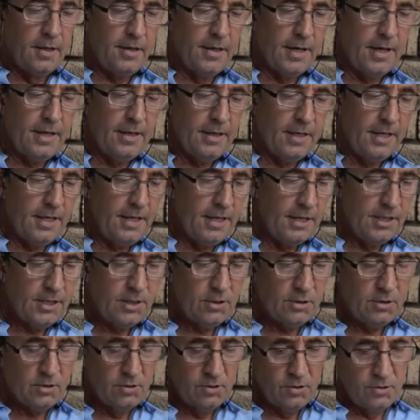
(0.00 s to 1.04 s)
Then these
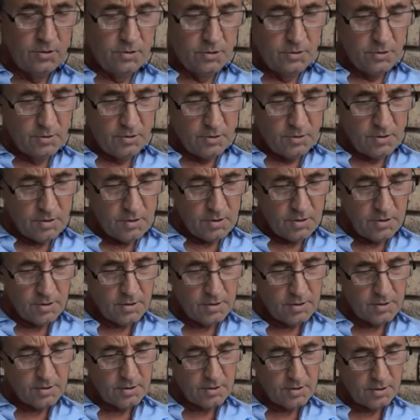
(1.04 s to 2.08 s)
two
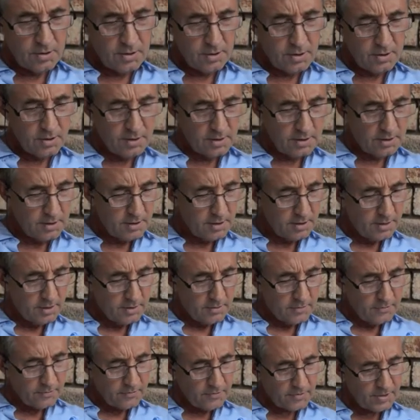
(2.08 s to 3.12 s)

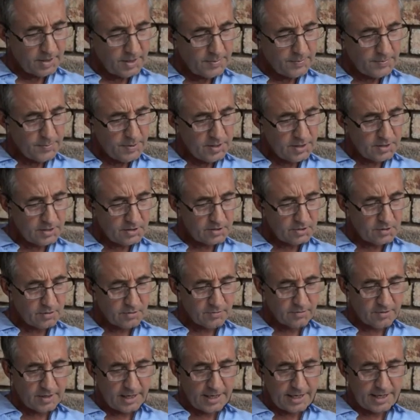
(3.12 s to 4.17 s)
funny pieces
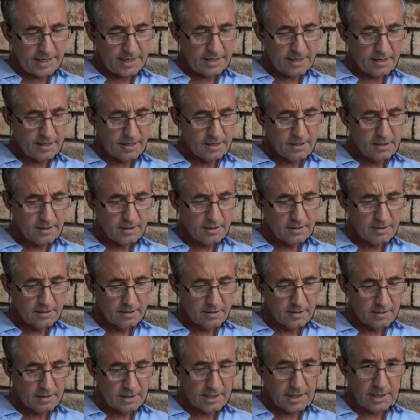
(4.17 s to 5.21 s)
of lead
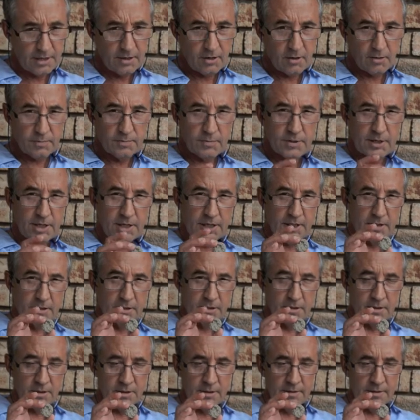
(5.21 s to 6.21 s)
objects.